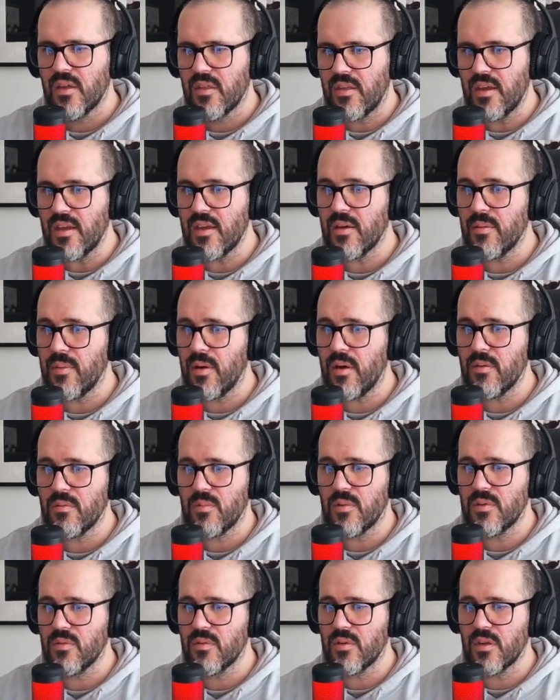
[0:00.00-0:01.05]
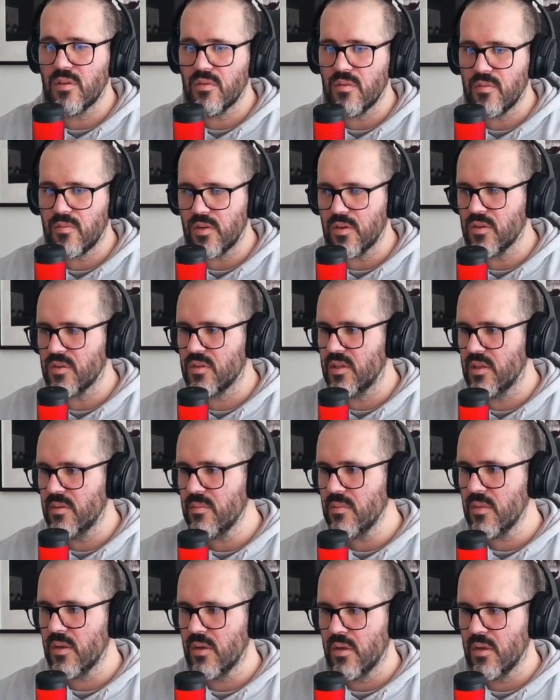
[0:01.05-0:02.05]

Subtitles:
think about what you can do for your team